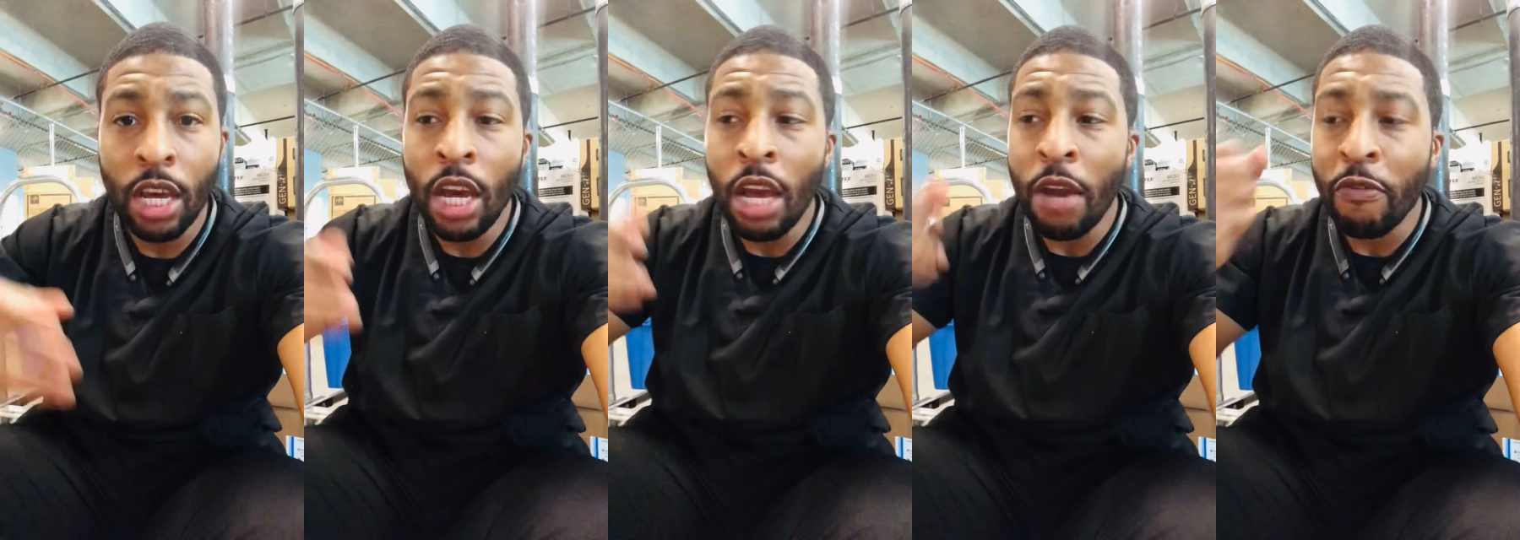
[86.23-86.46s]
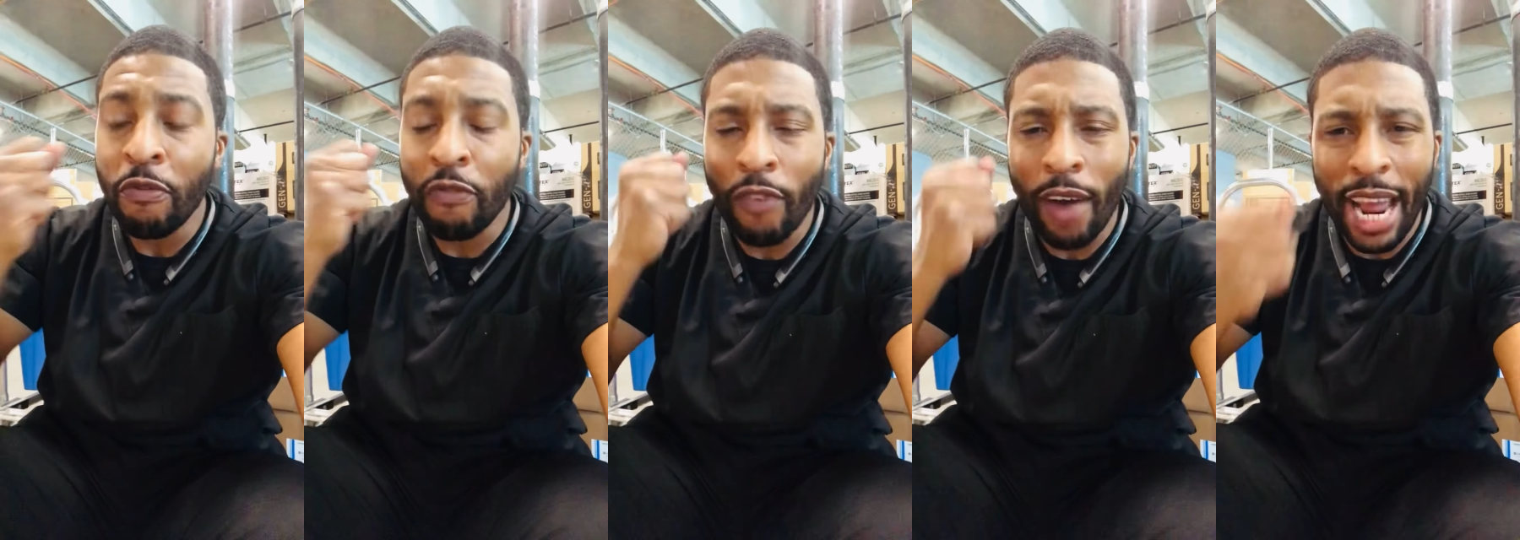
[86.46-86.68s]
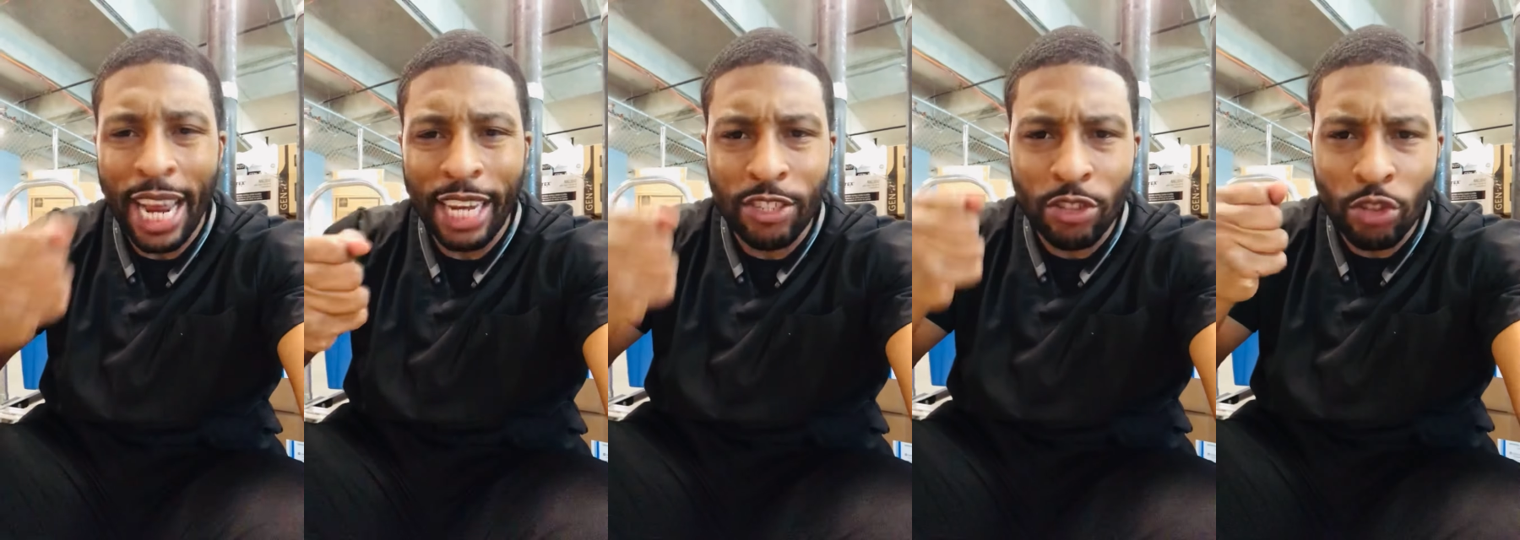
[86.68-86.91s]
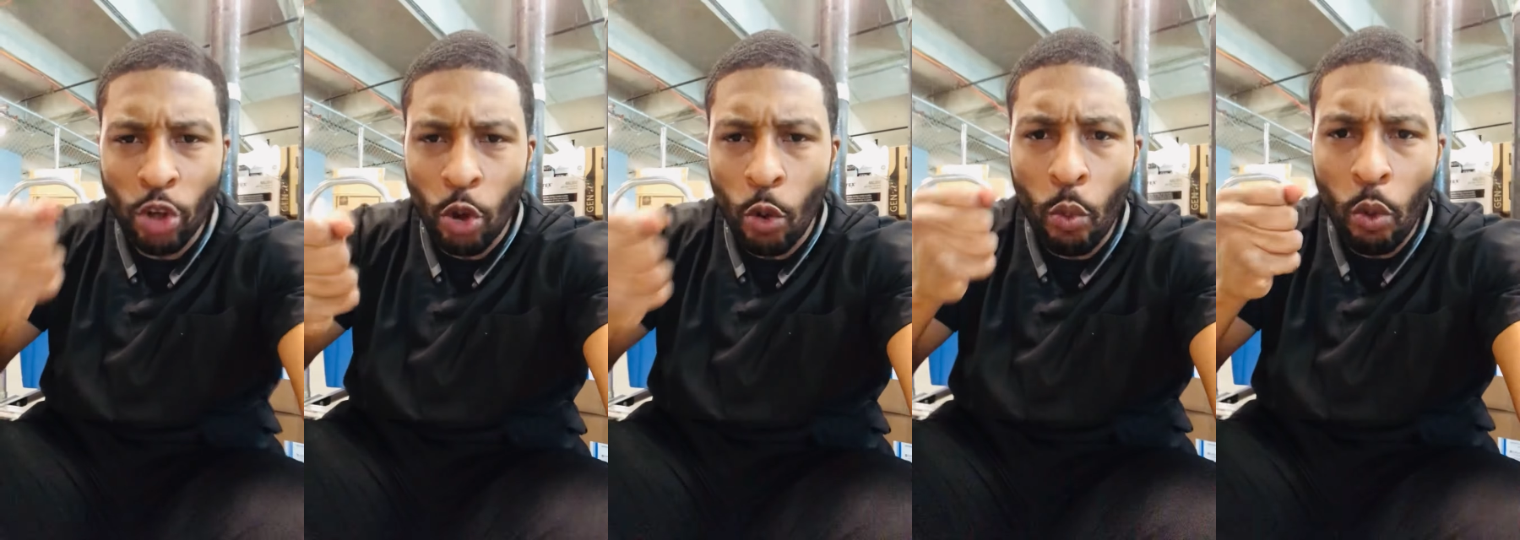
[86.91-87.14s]
fight
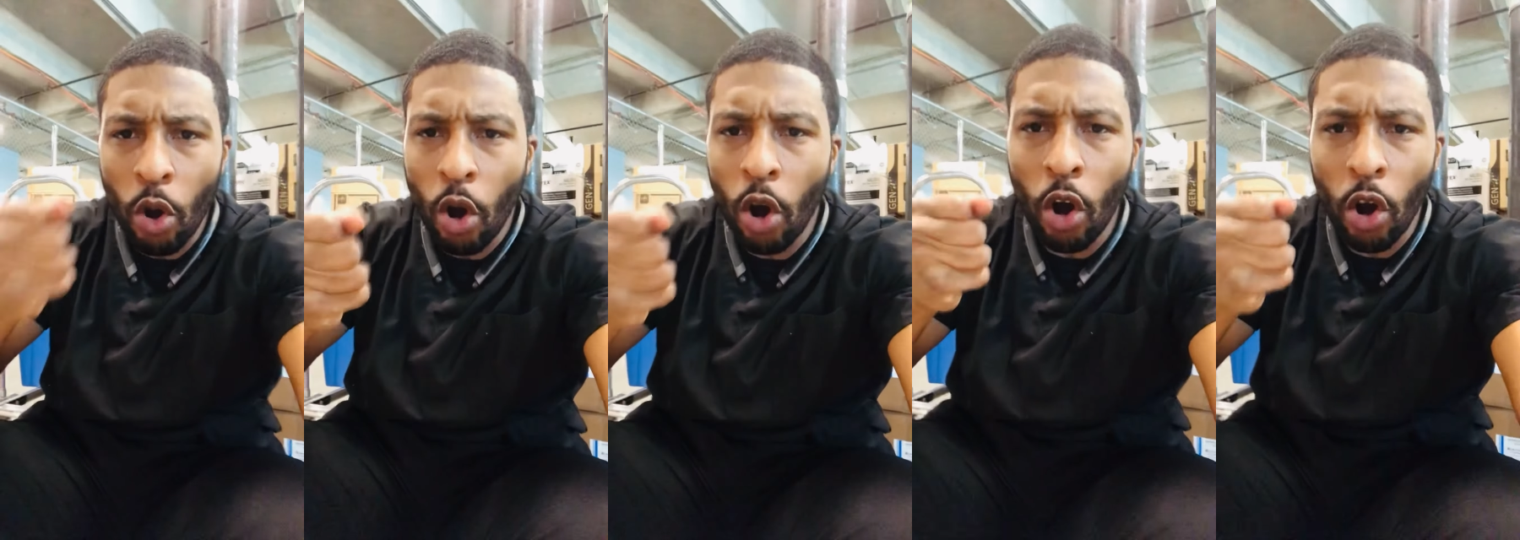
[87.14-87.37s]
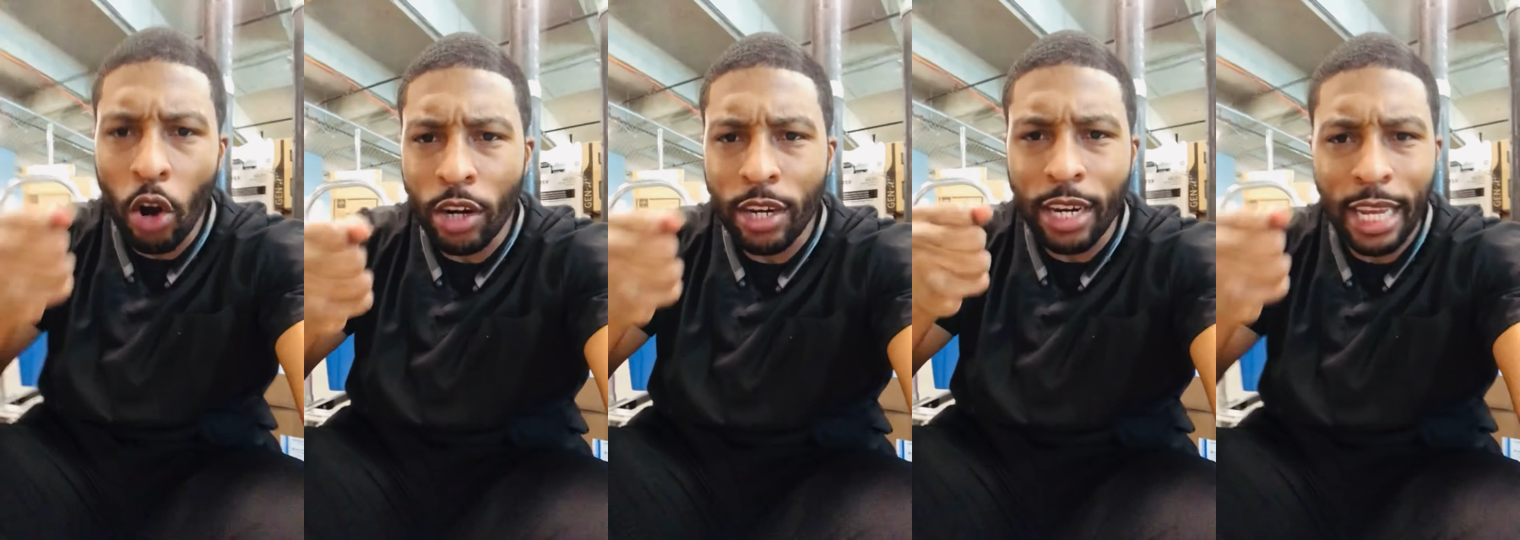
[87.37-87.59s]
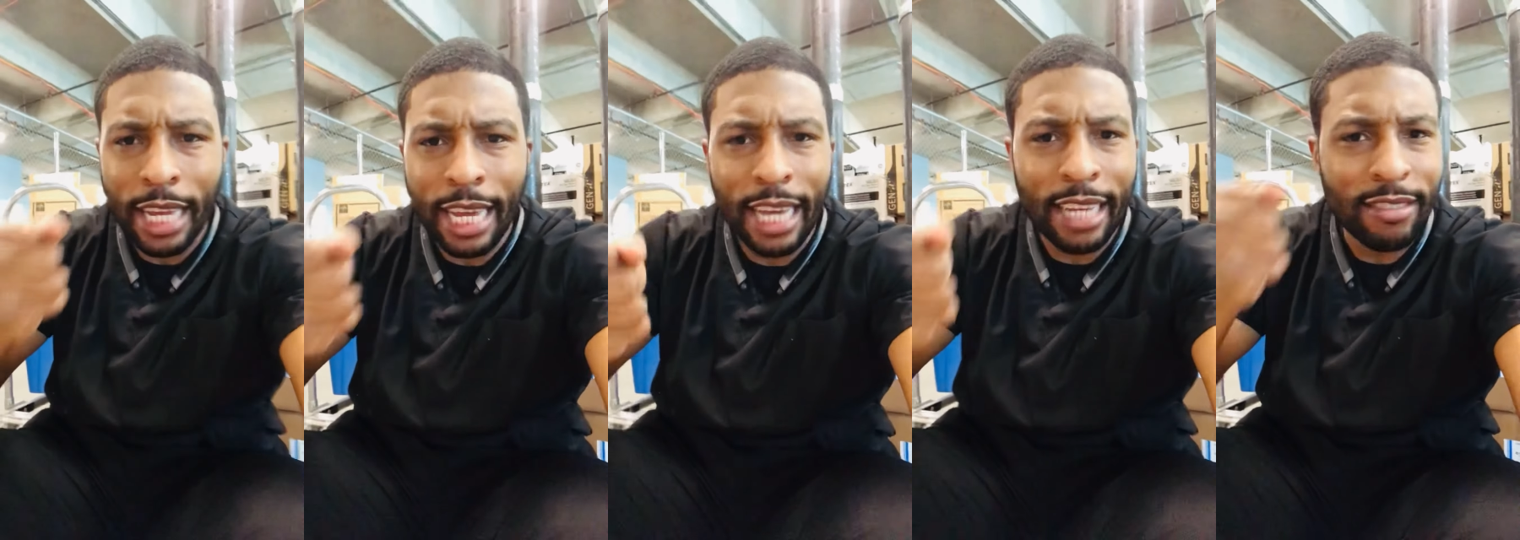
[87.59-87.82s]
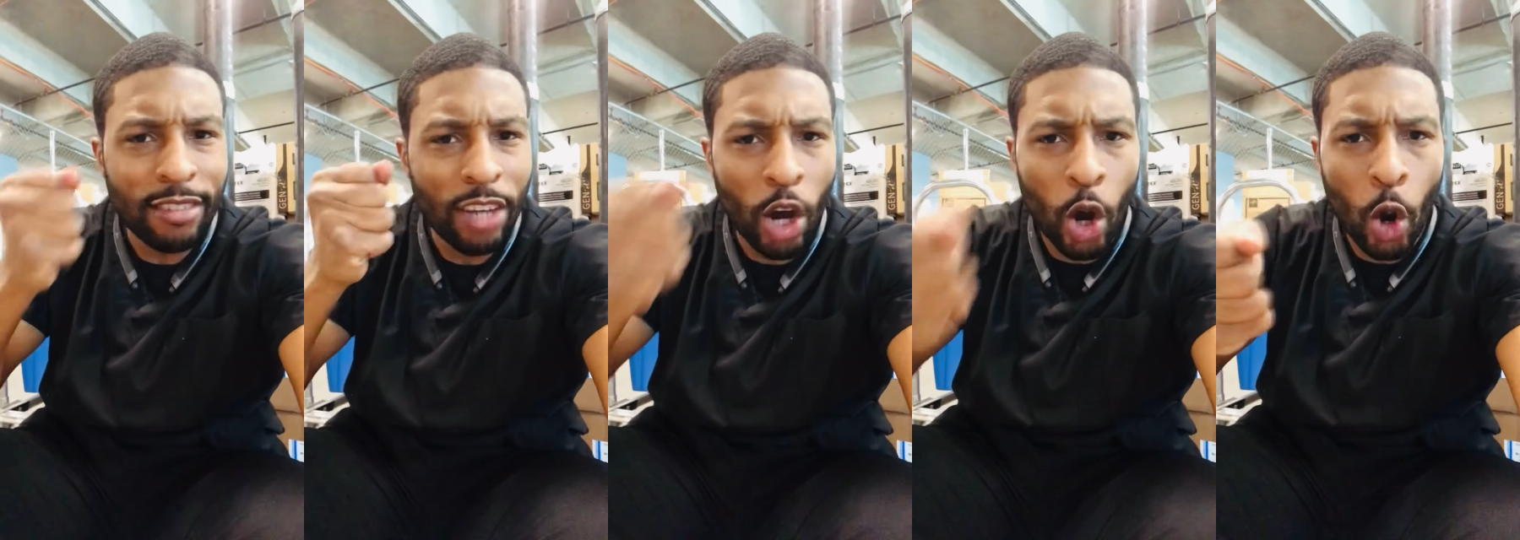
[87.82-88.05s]
so hard
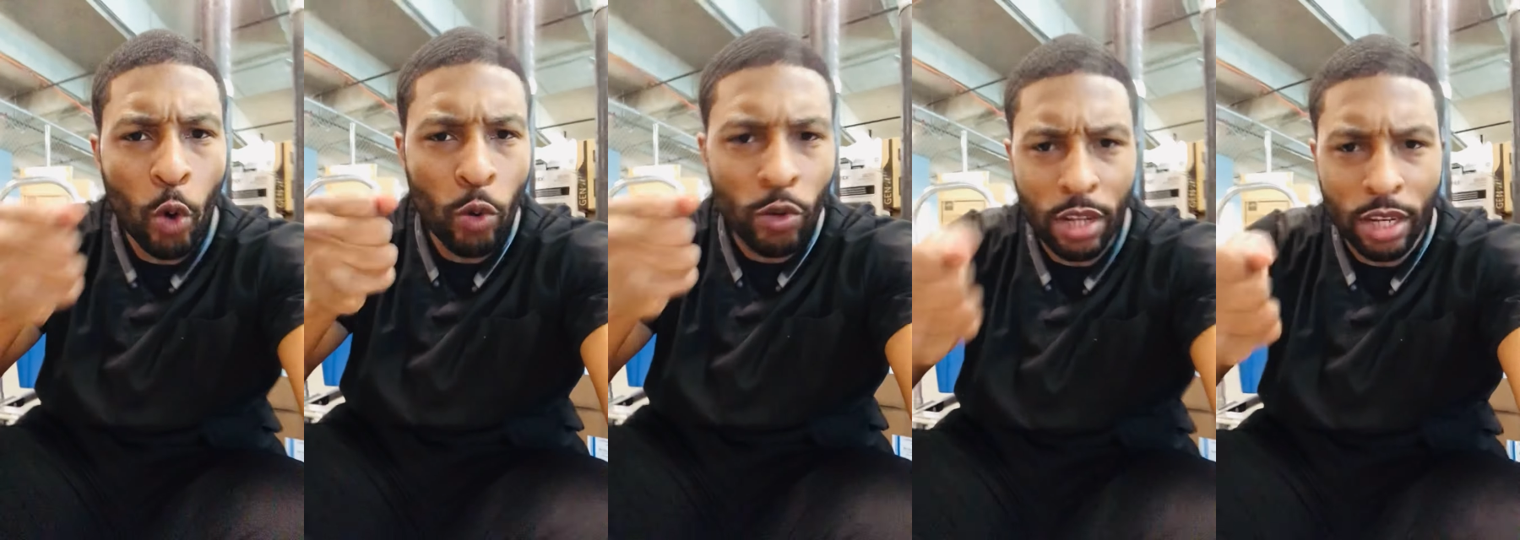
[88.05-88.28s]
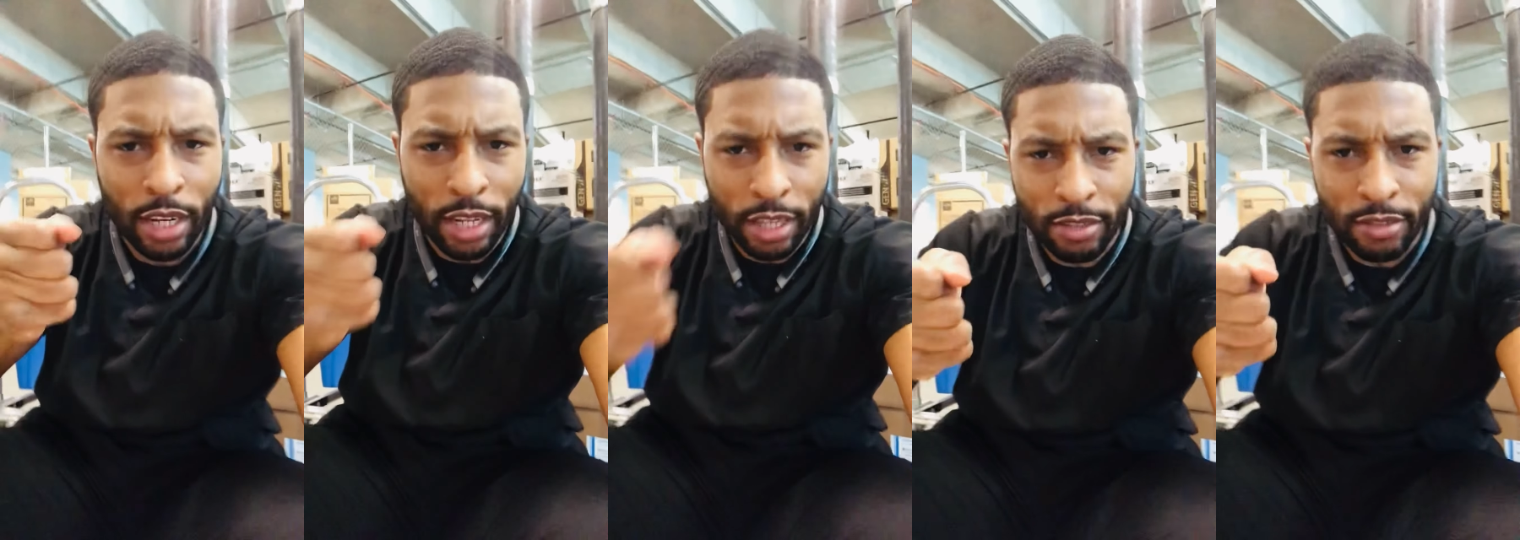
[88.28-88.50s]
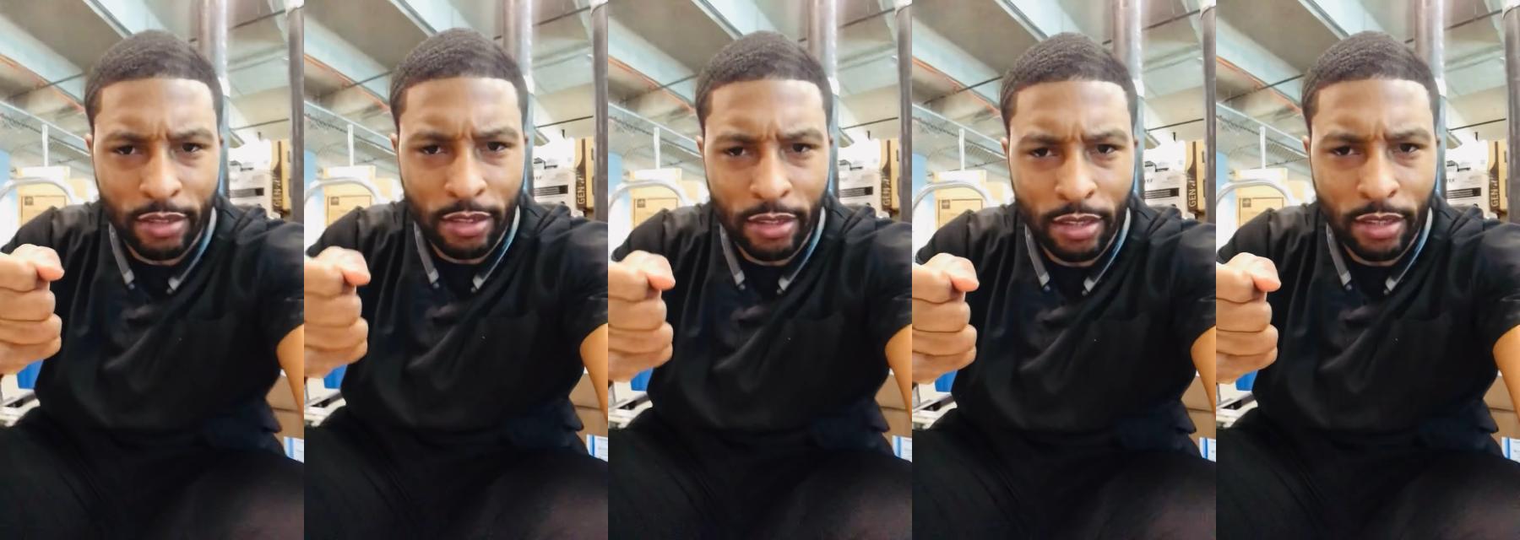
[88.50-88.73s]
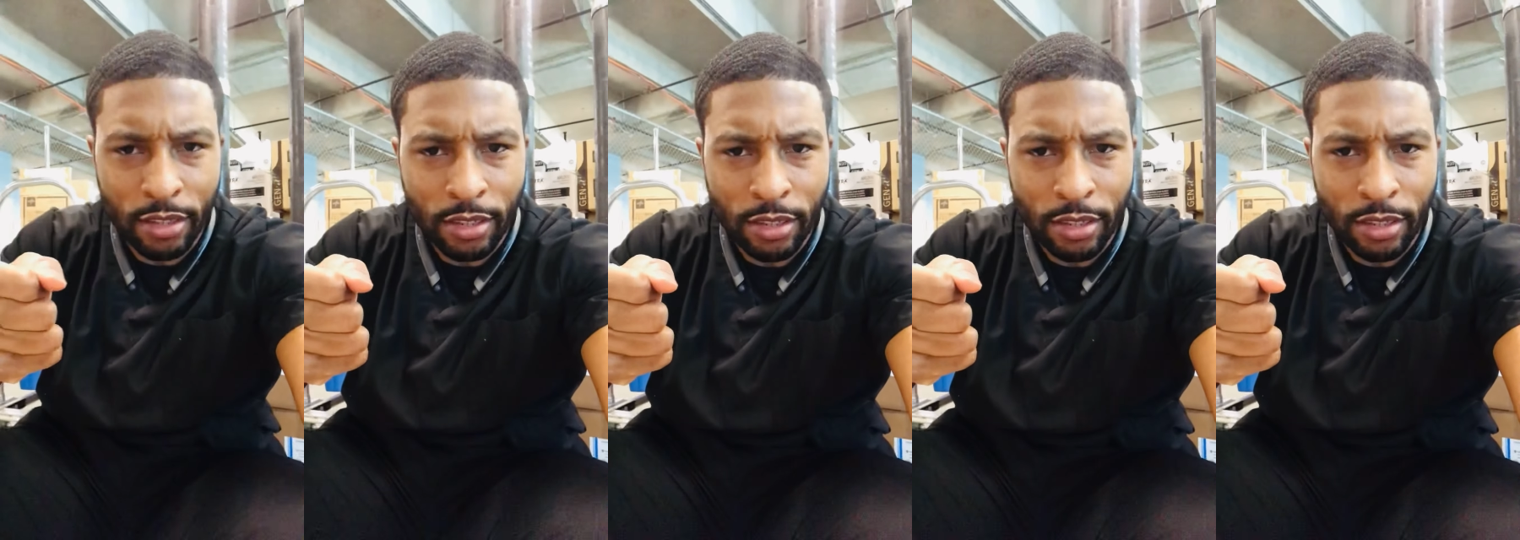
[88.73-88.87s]
against holiness?